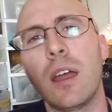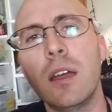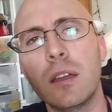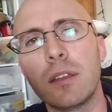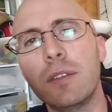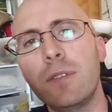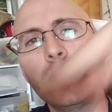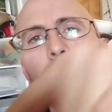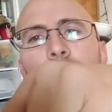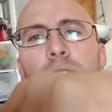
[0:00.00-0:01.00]
If you
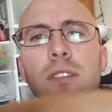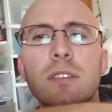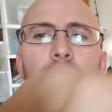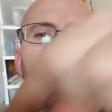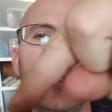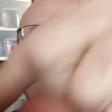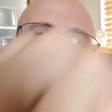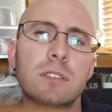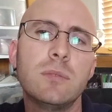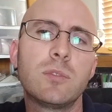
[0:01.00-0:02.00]

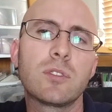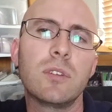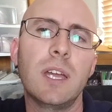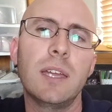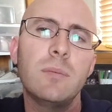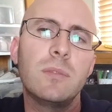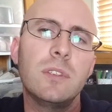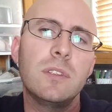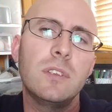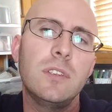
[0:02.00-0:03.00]
hit subscribe,
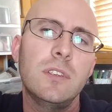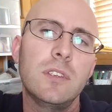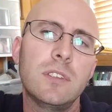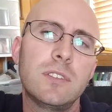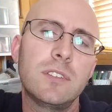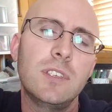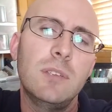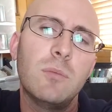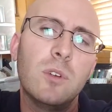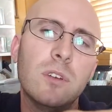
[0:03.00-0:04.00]
then you see
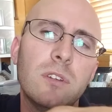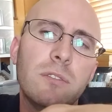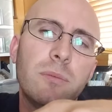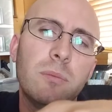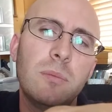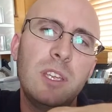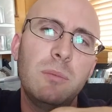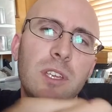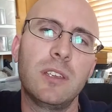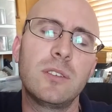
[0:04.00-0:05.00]
more of me
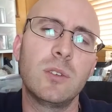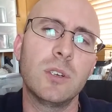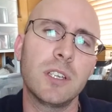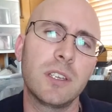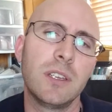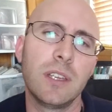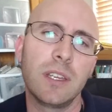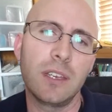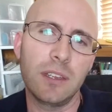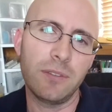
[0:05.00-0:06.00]
being a dork.
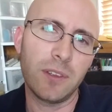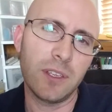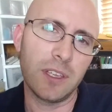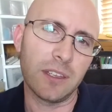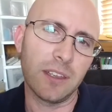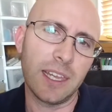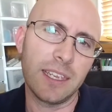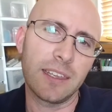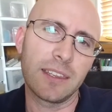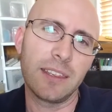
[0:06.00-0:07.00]
And if you hit
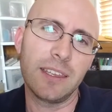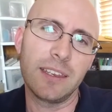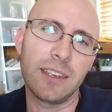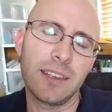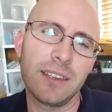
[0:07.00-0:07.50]
like, then